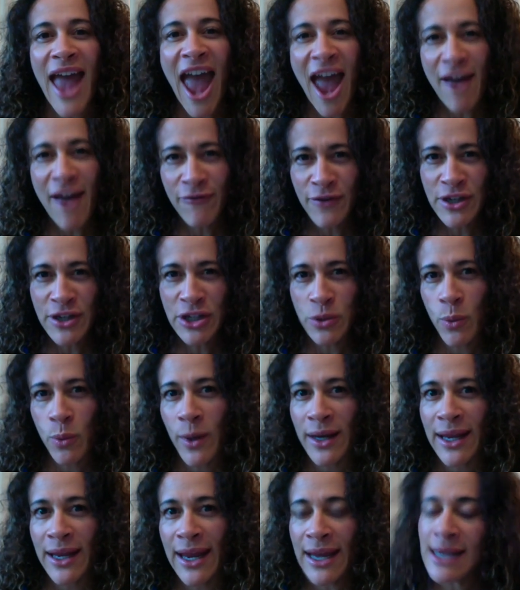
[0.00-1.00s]
every
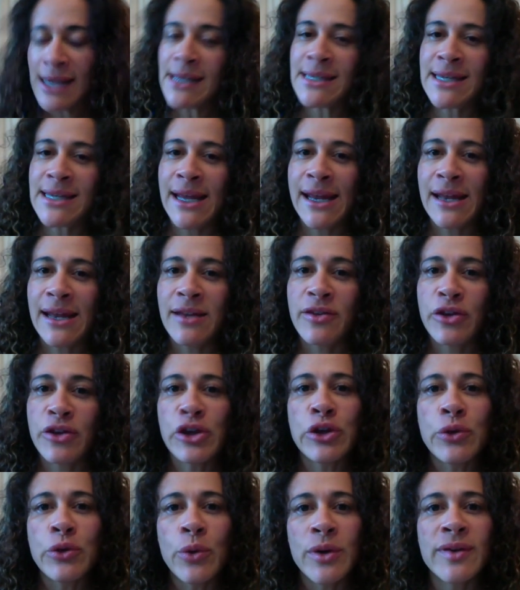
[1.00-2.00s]
28 days,
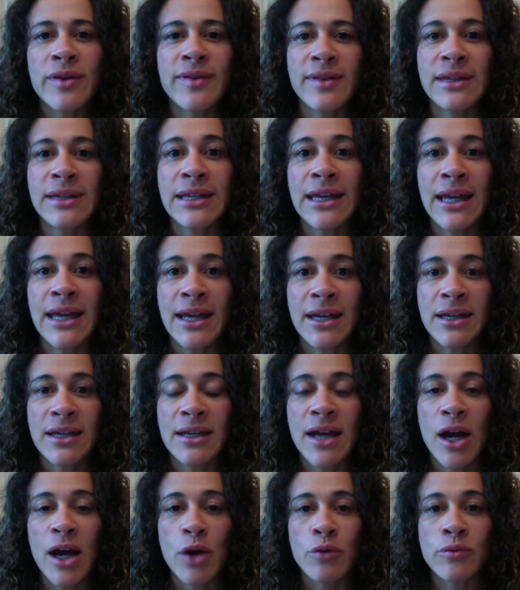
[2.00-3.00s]
your
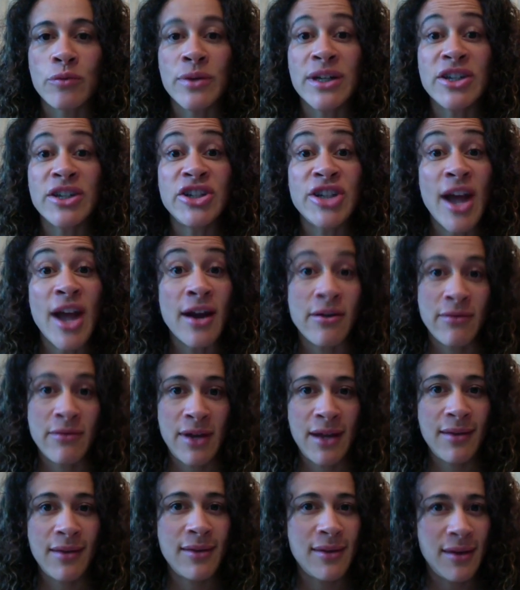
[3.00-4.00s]
skin
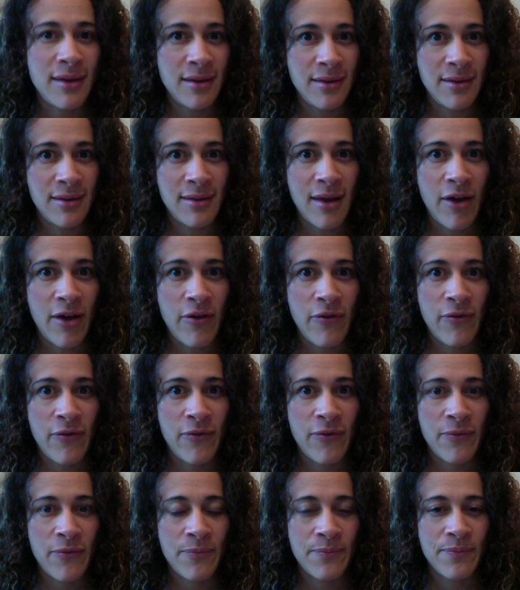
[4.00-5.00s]
regenerates itself.
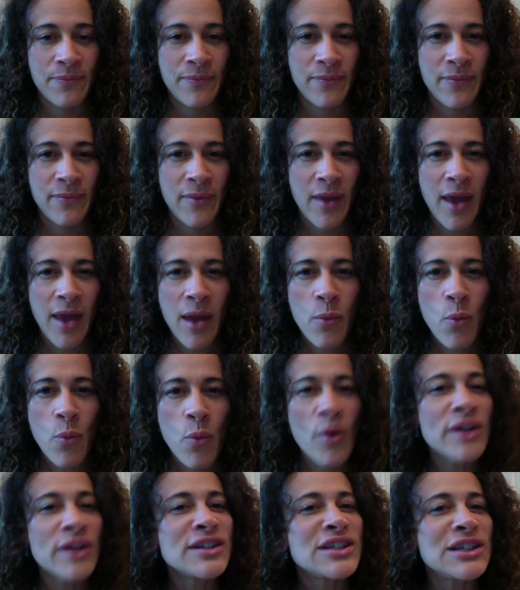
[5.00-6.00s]
And
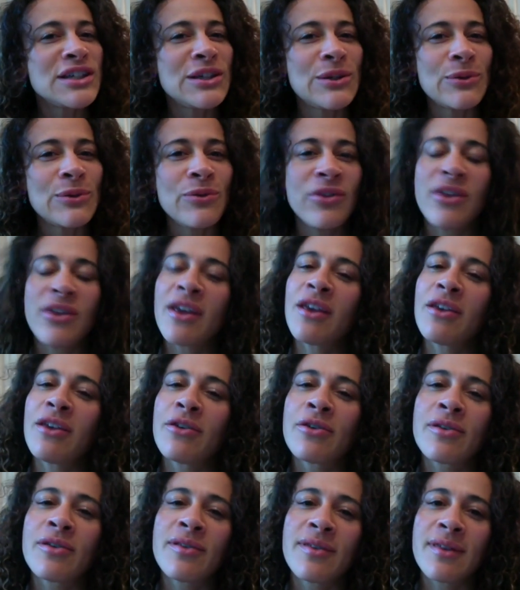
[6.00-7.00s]
what do you think
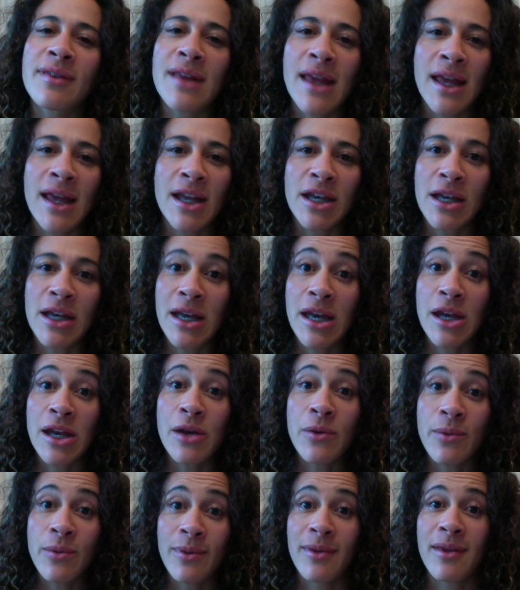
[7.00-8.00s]
your skin
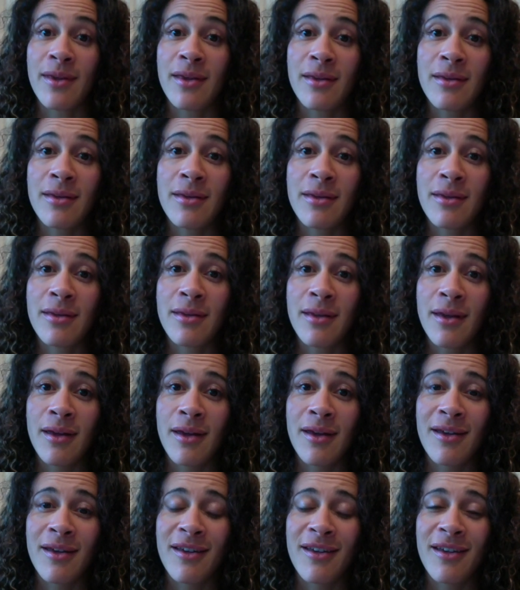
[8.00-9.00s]
uses
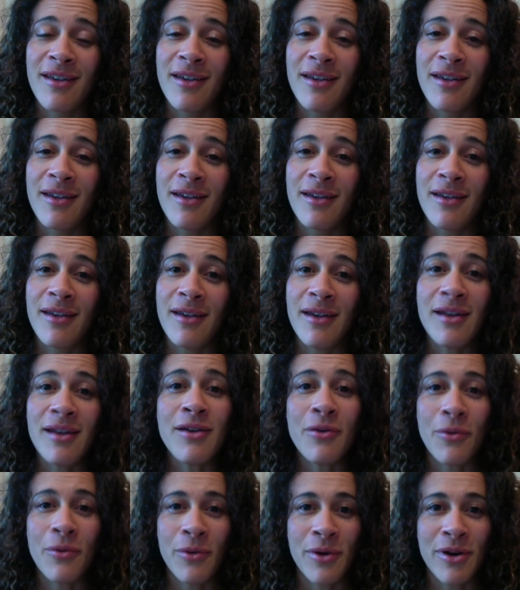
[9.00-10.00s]

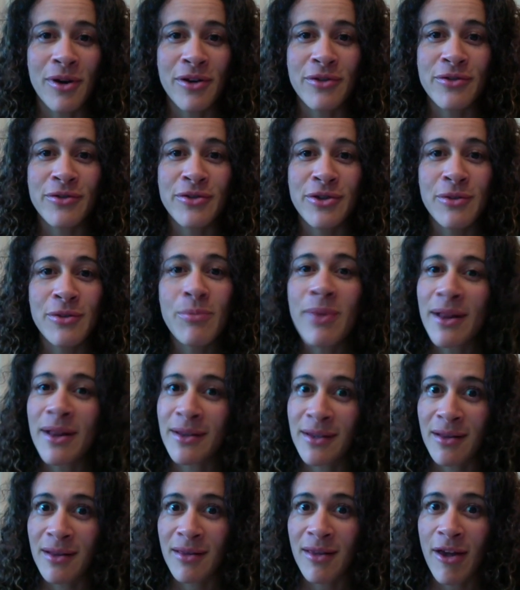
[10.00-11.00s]
in order to
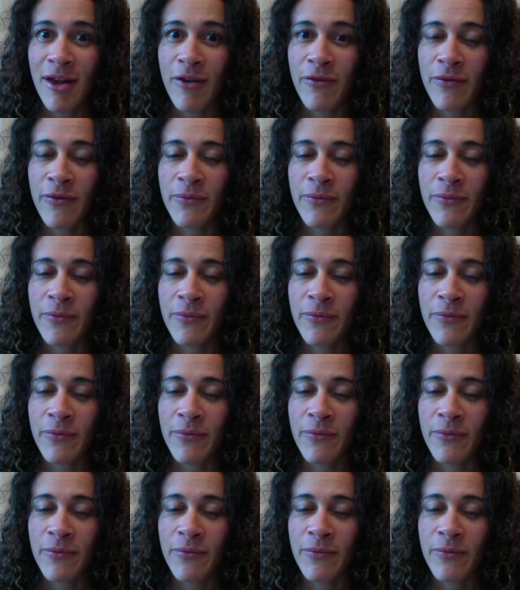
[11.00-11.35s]
build itself?